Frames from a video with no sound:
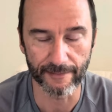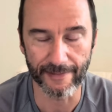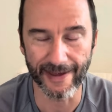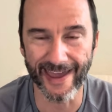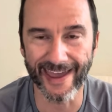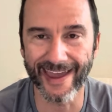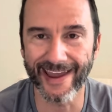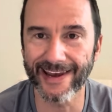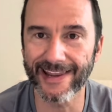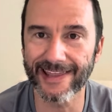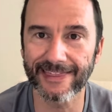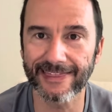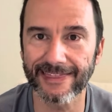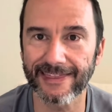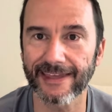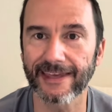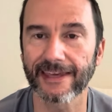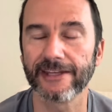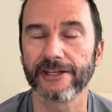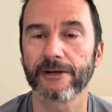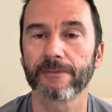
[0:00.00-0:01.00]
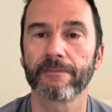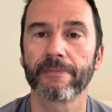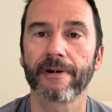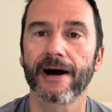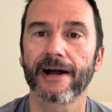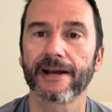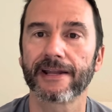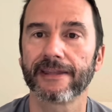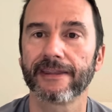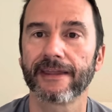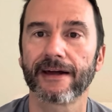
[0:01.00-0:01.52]
Anything in your
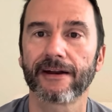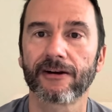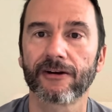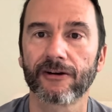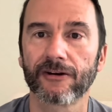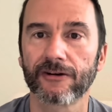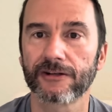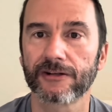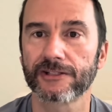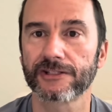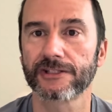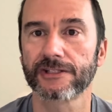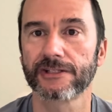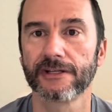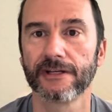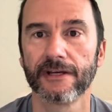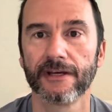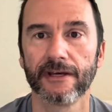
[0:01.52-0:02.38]
body that hurts,